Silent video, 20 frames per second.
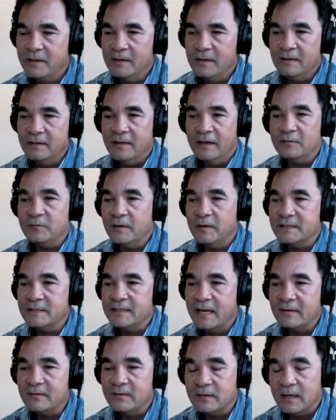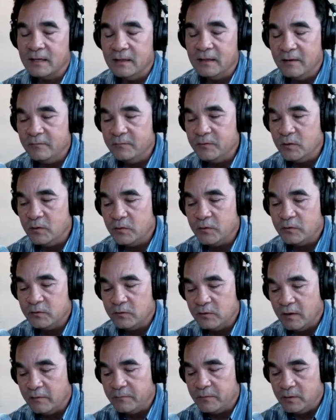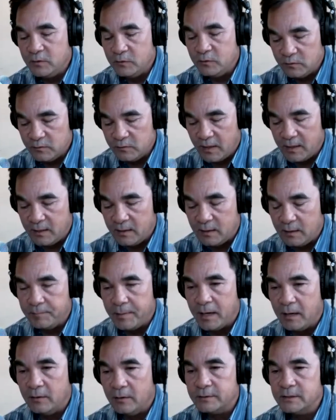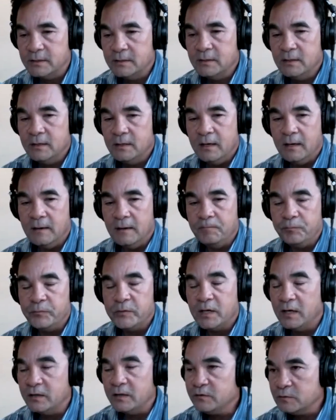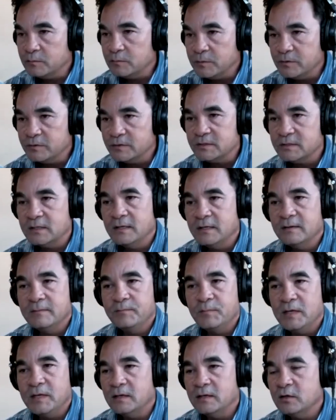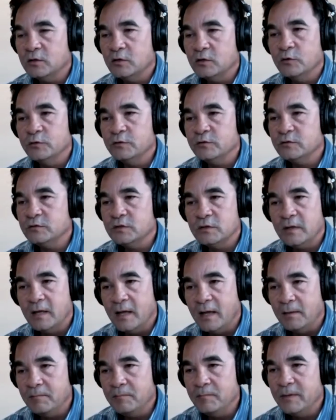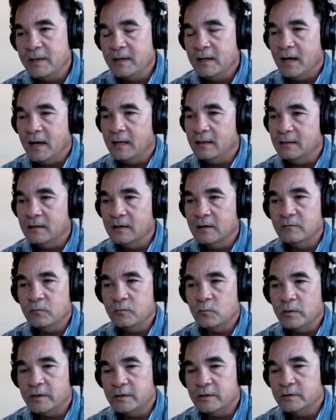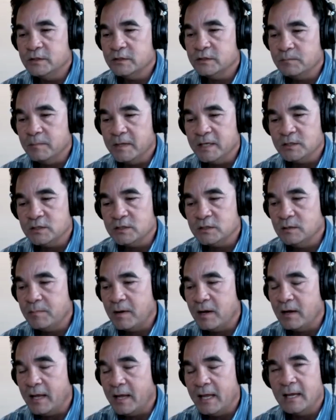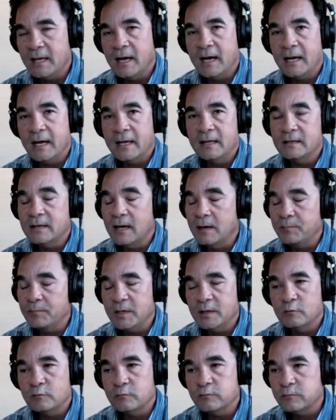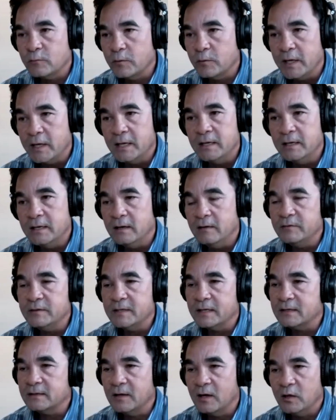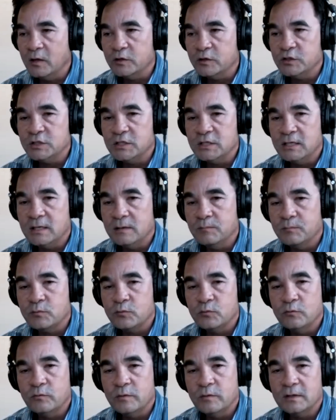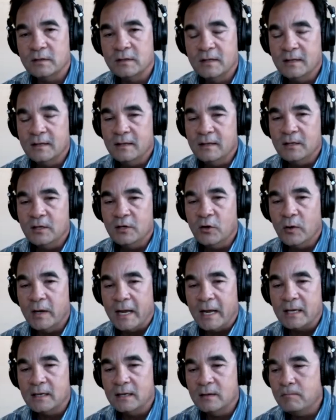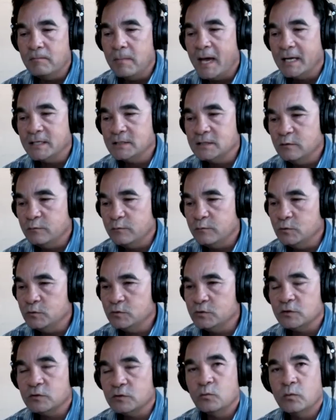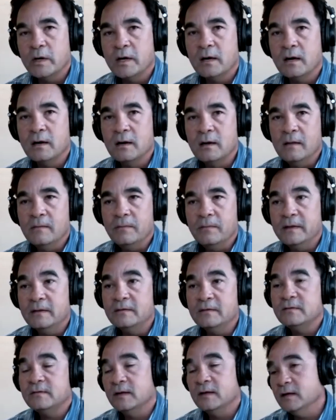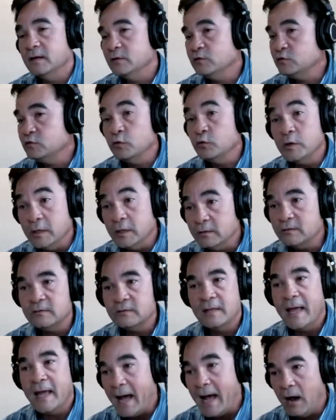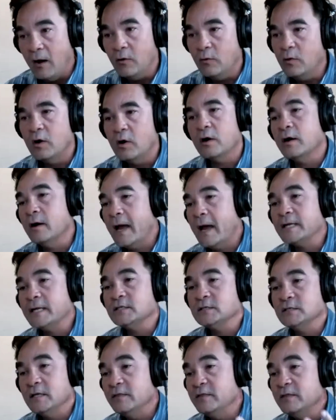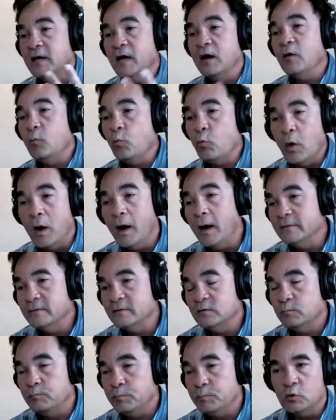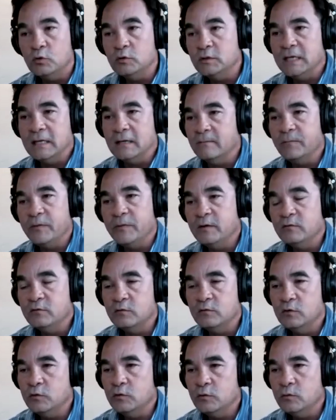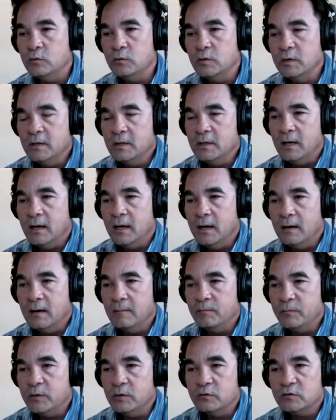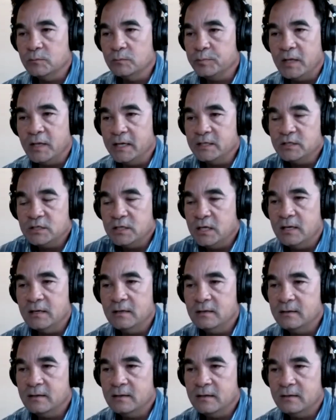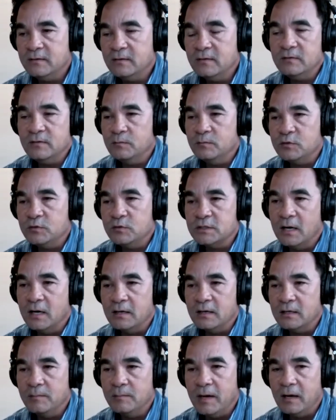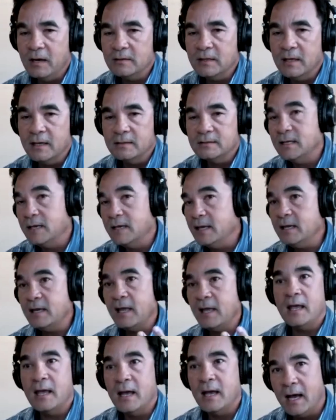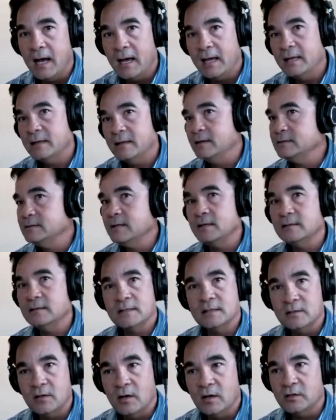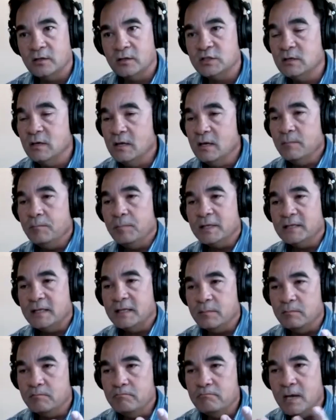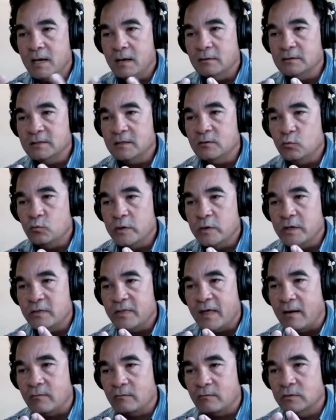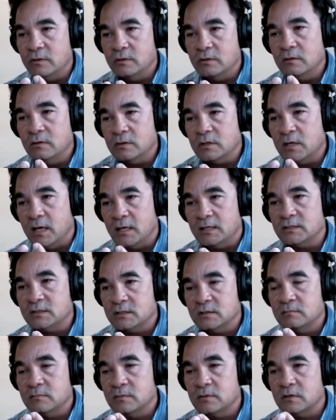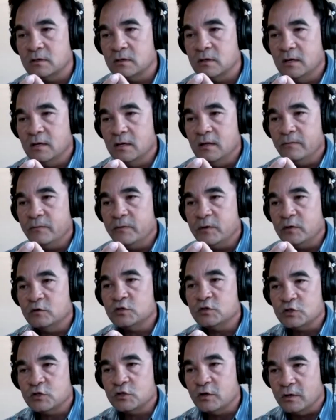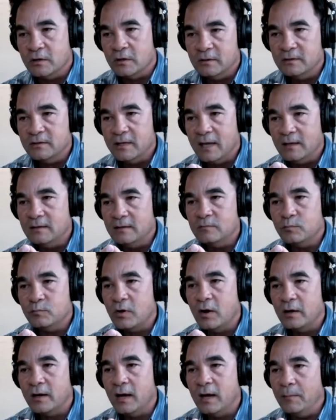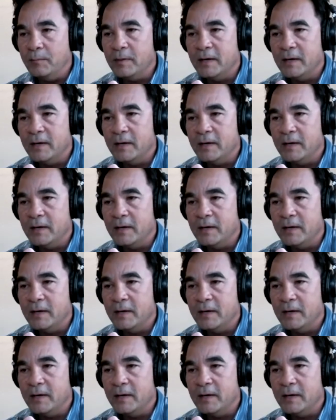That's fantastic. I love the stuff that you said about customers, being close to them. I love what you just mentioned about AI and not being afraid of technology improving, and I can imagine a future where these students now are actually the ones building these new, supply chain systems you're talking about that take AI and they take technology, but they meld it with that real customer concern that you brought up.